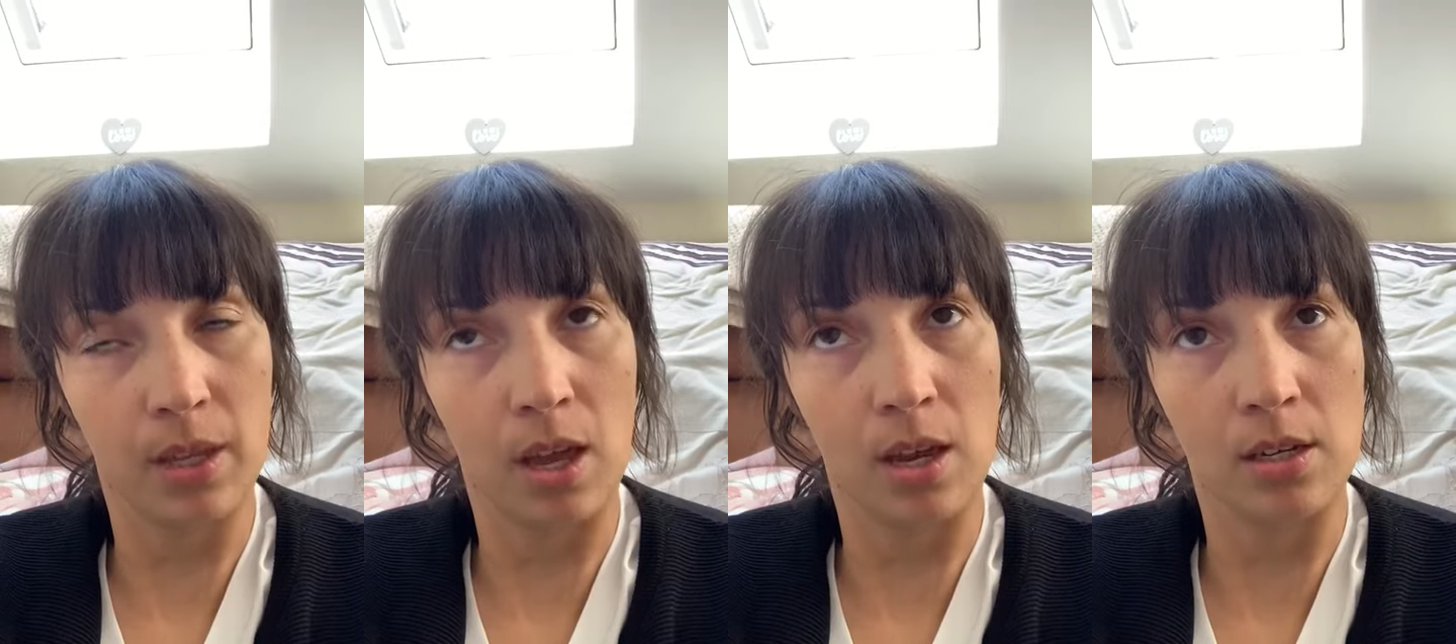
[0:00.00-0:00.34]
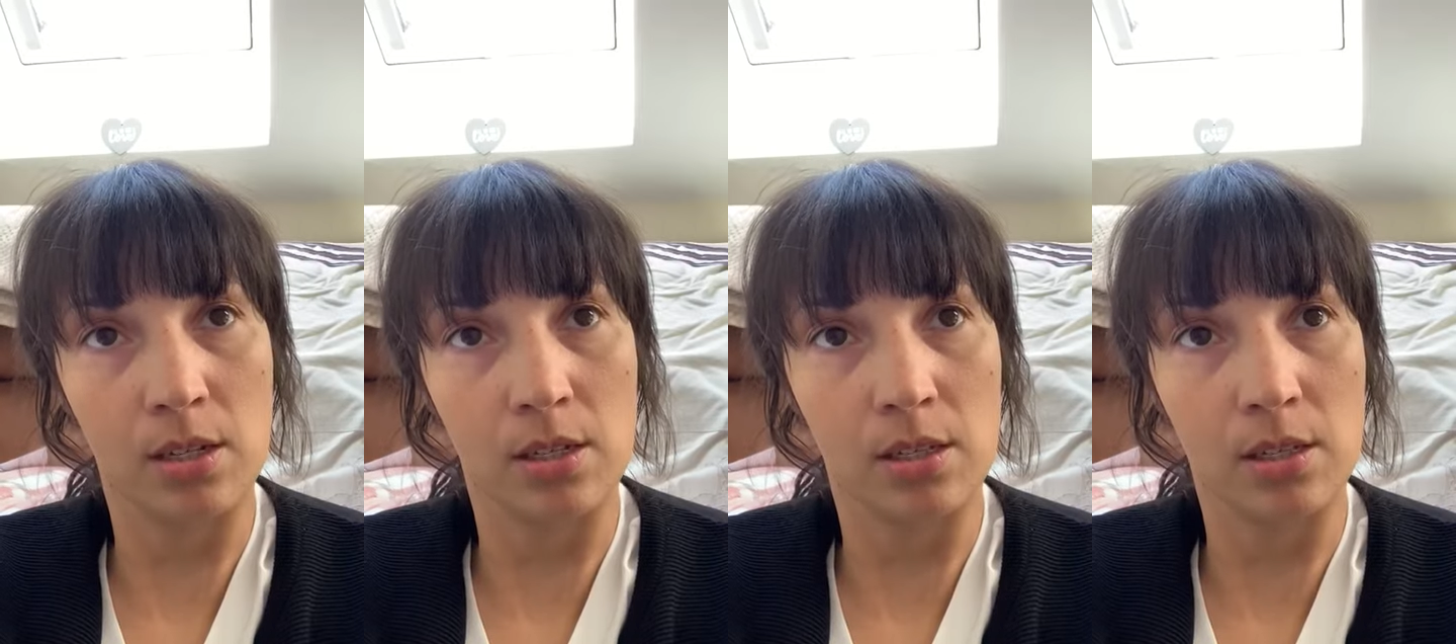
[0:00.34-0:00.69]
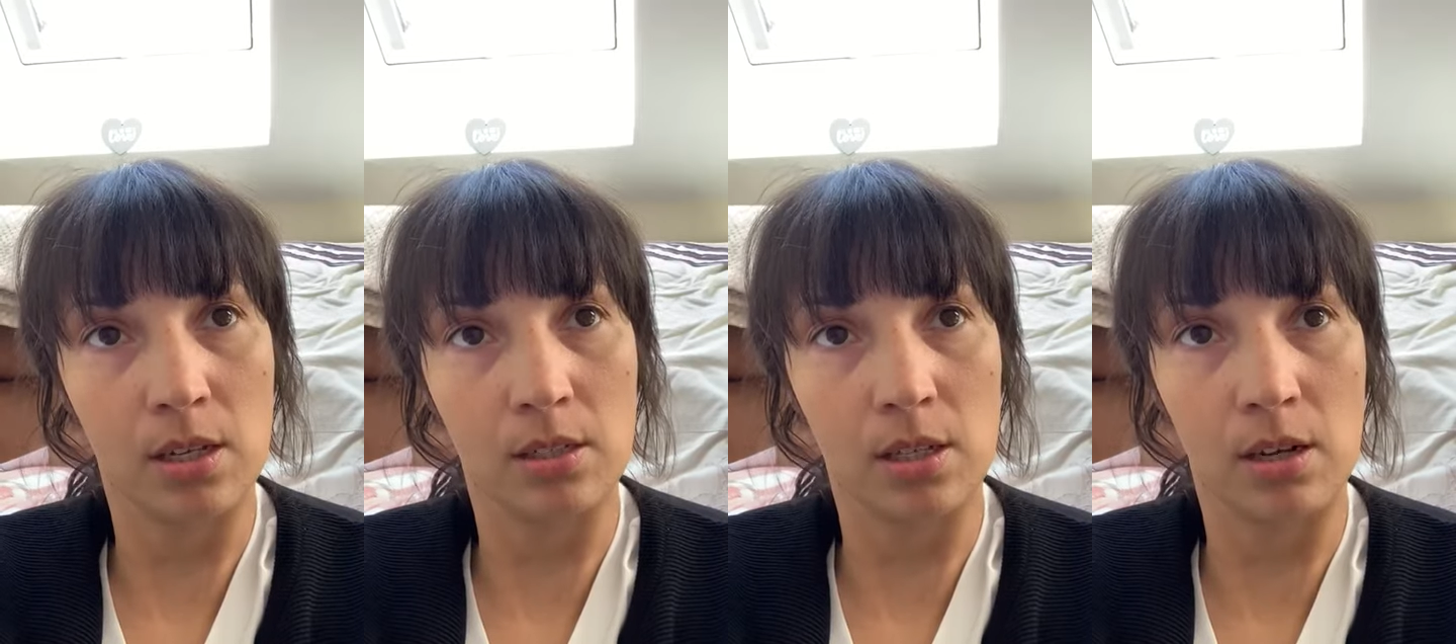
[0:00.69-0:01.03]
and
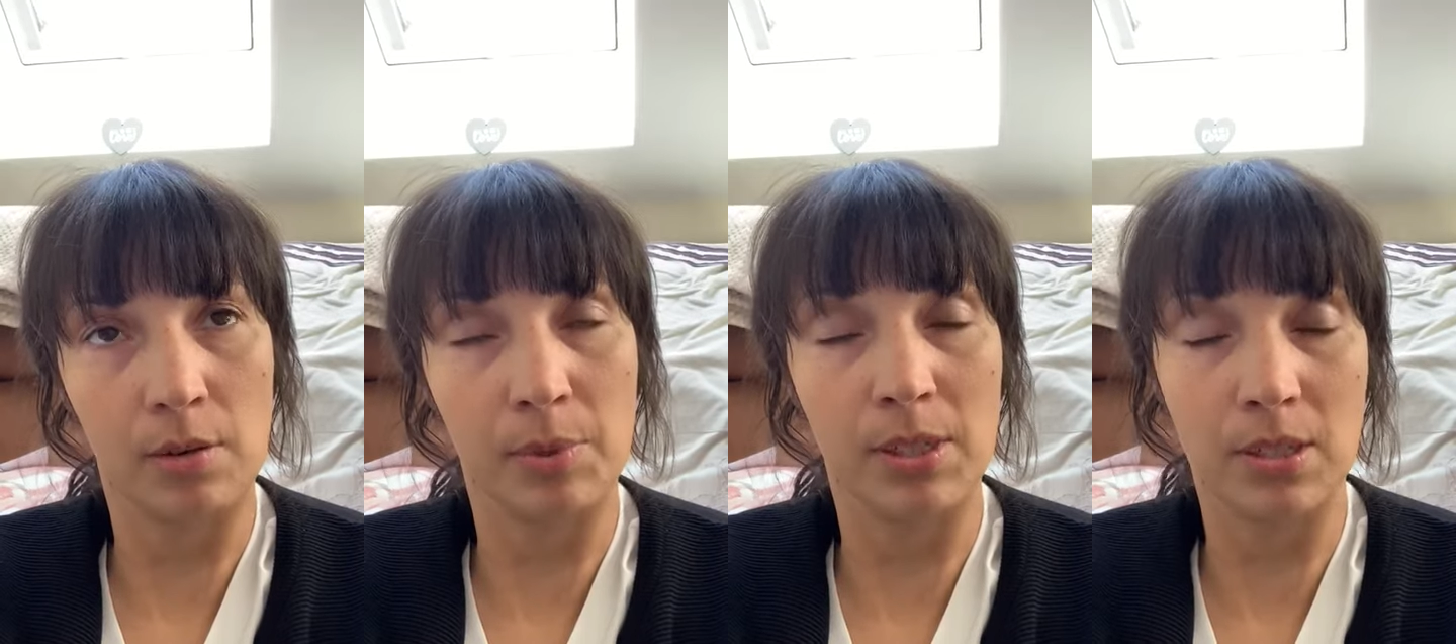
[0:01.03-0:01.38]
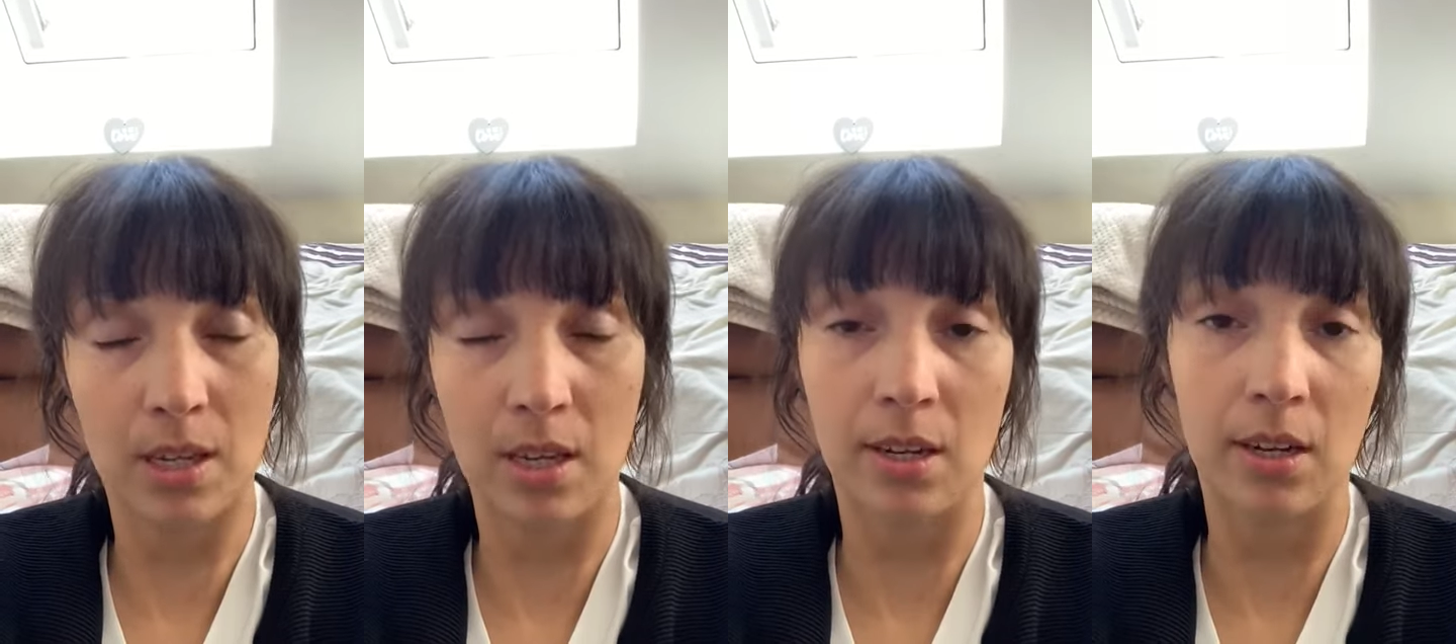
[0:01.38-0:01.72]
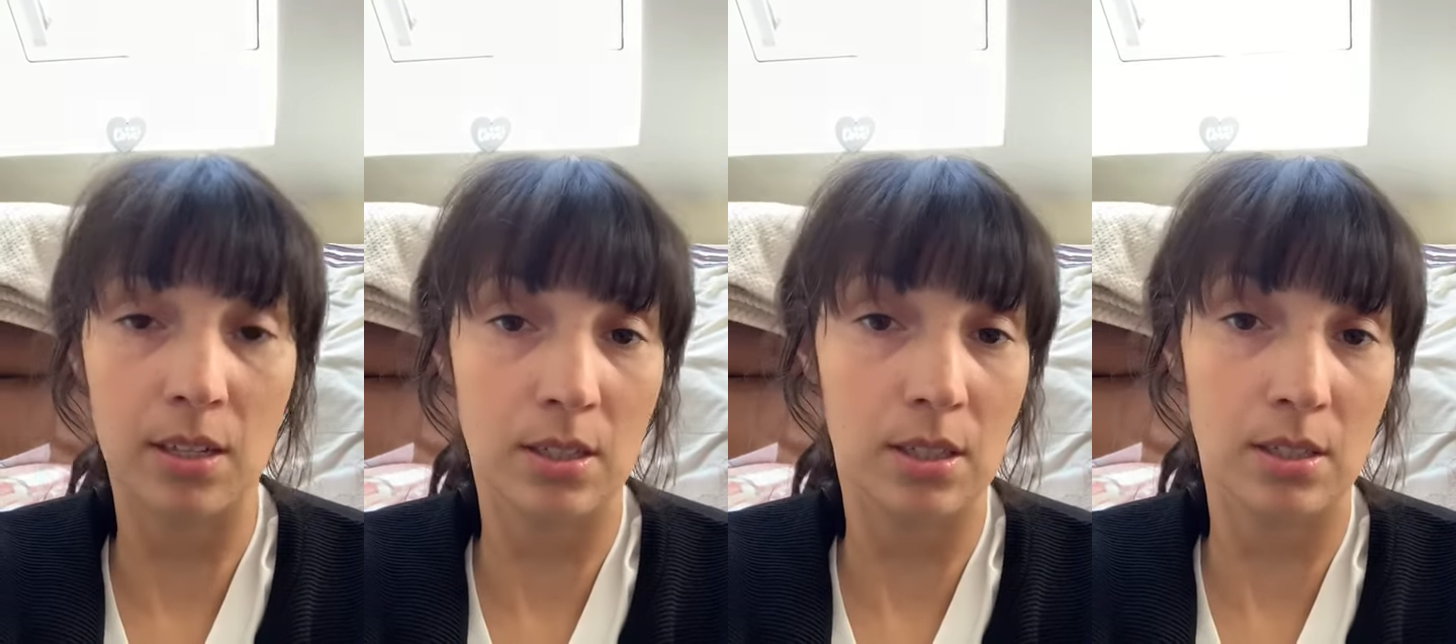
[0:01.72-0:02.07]
I've been taking
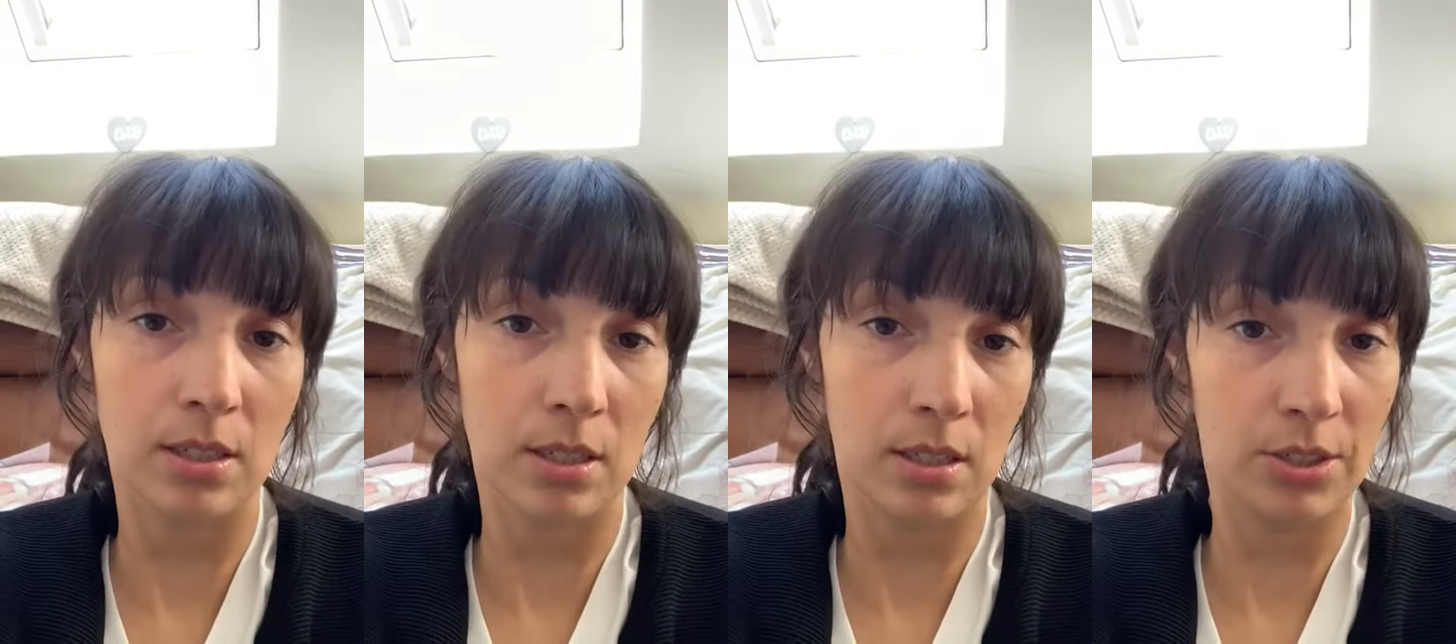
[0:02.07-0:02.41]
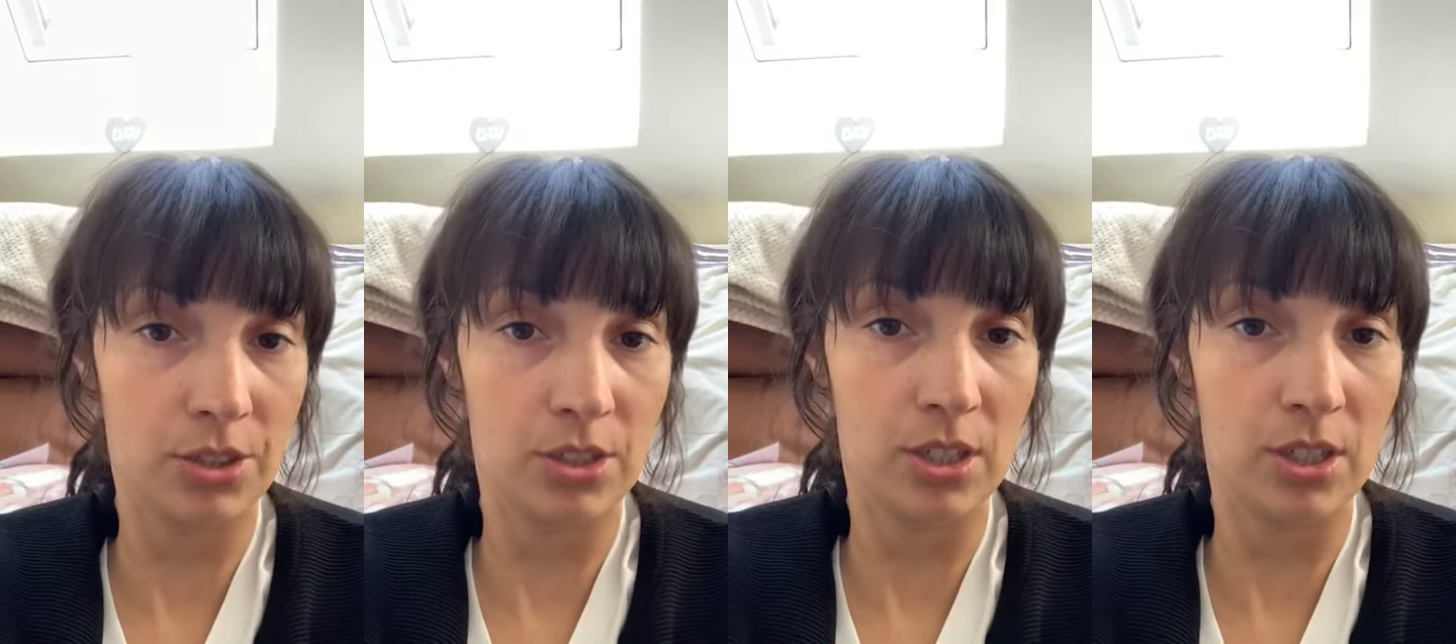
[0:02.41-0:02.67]
it since last